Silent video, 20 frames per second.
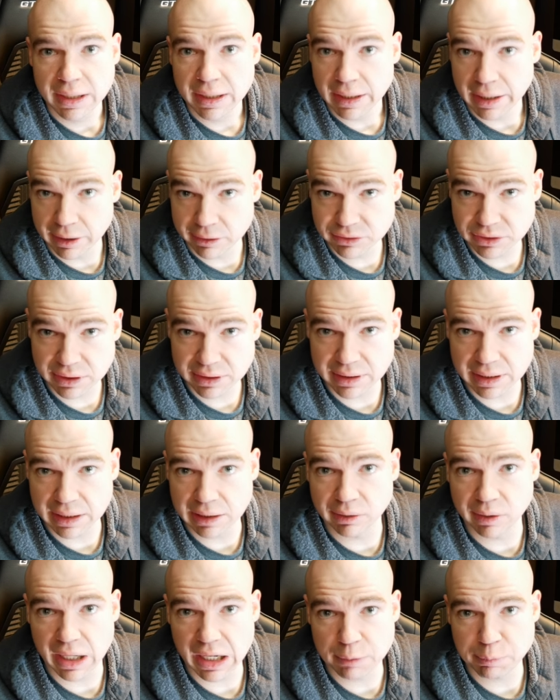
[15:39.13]
Here's a thing a
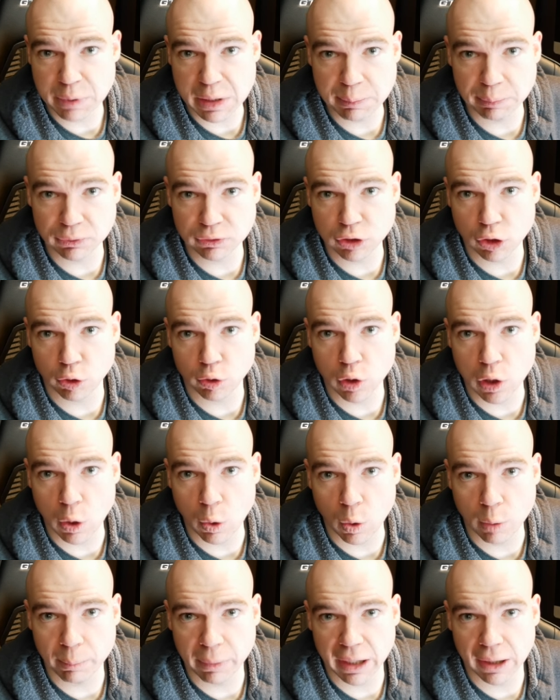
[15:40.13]
lot of people don't
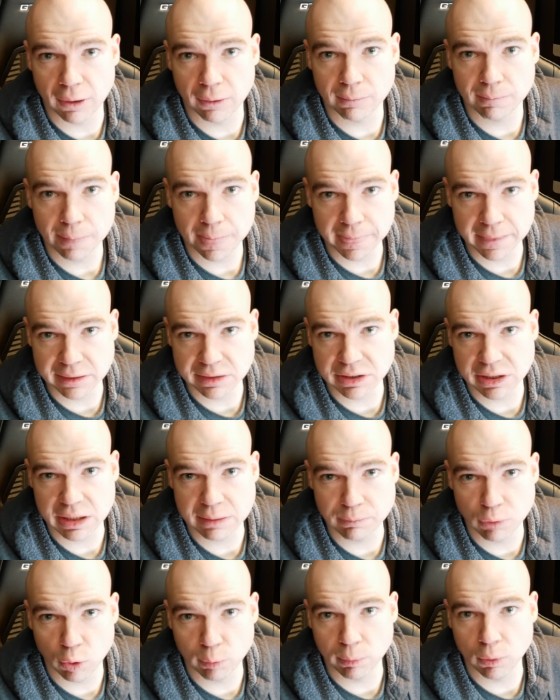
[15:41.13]
know about the T
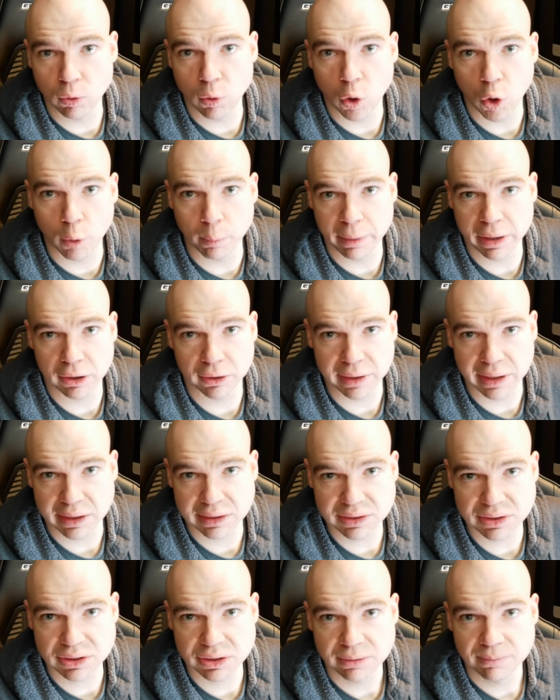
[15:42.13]
Mobile home
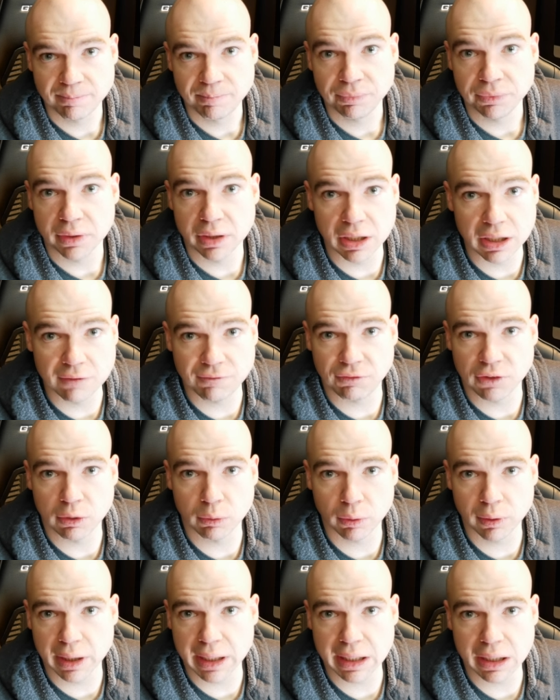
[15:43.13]
internets. If
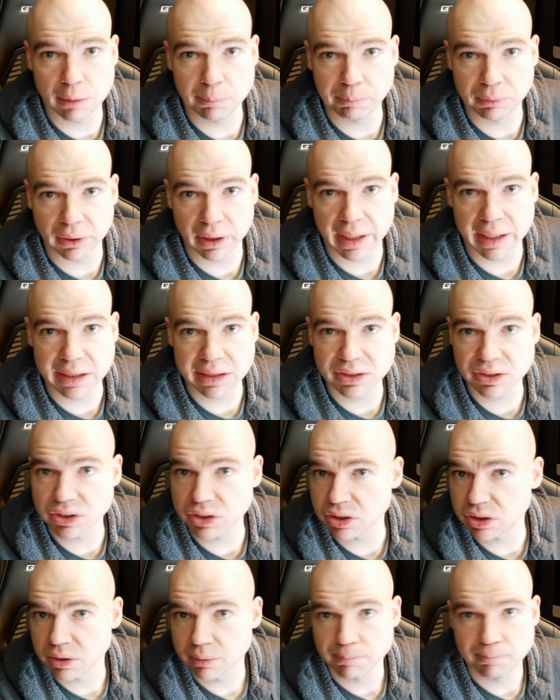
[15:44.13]
you're in a
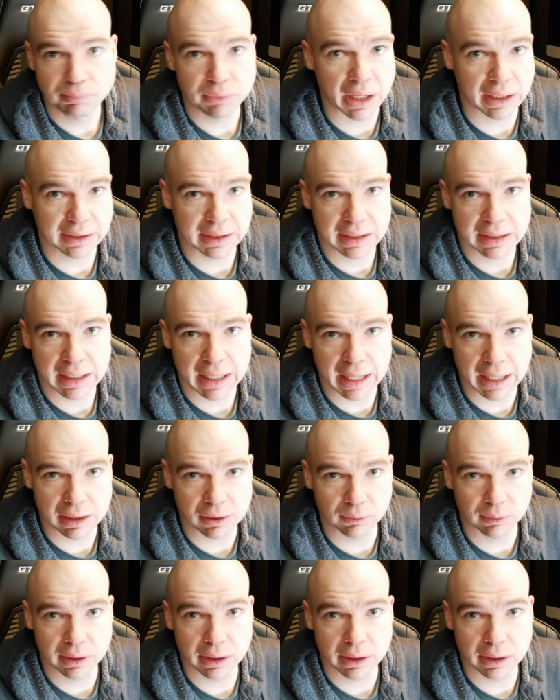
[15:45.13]
place that can handle